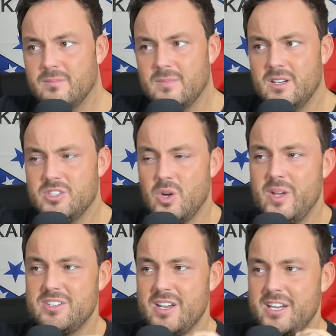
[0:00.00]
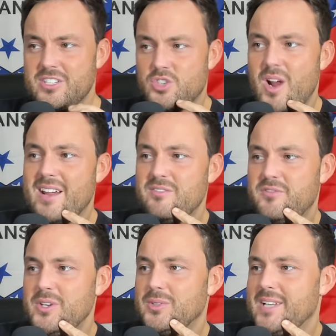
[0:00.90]
So he's a he's a track and
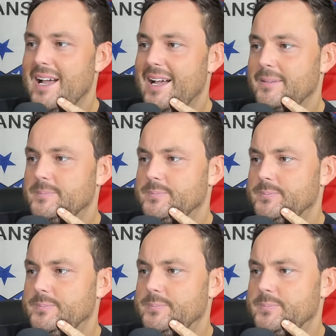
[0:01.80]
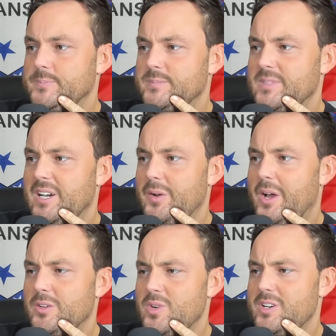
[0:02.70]
field guy.
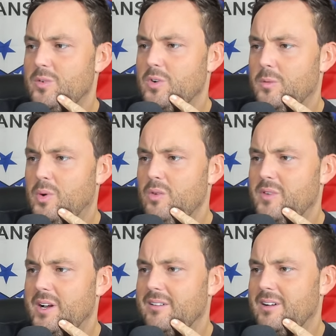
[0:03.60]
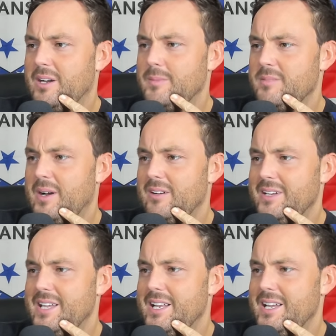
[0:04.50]
I was reading a little profile on him.
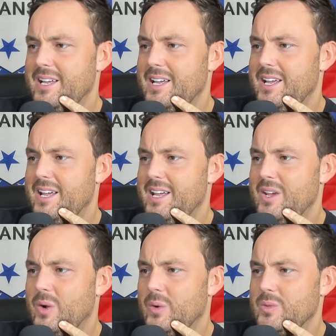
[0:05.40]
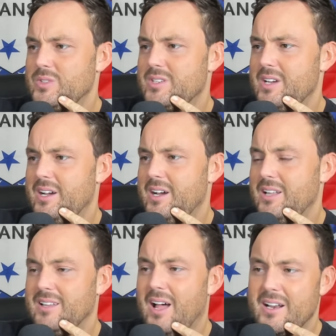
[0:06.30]
Apparently that he owns uh, a
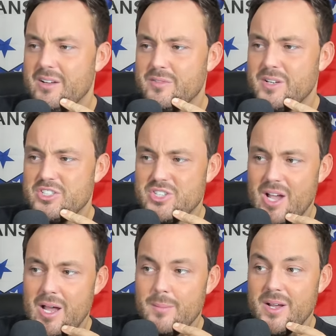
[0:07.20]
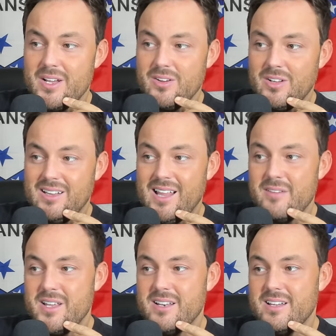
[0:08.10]
lot of sub
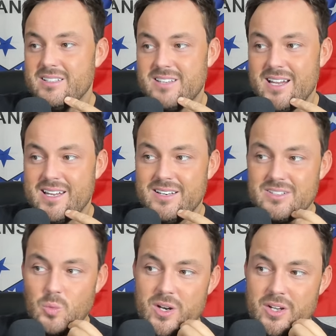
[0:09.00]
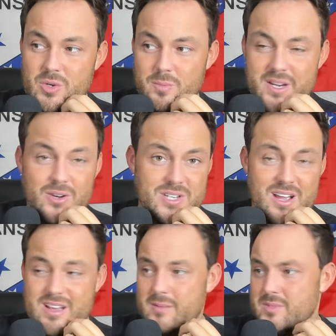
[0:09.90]
eleven second one hundred meter
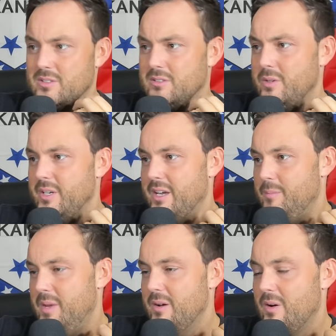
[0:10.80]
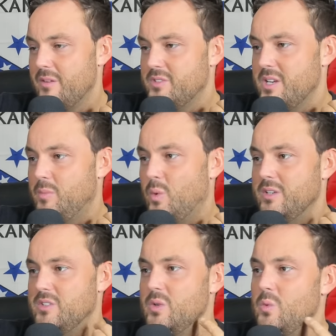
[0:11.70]
times, including a P R of ten
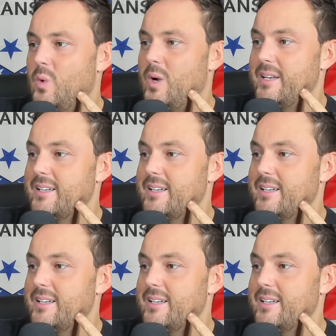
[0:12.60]
point two one.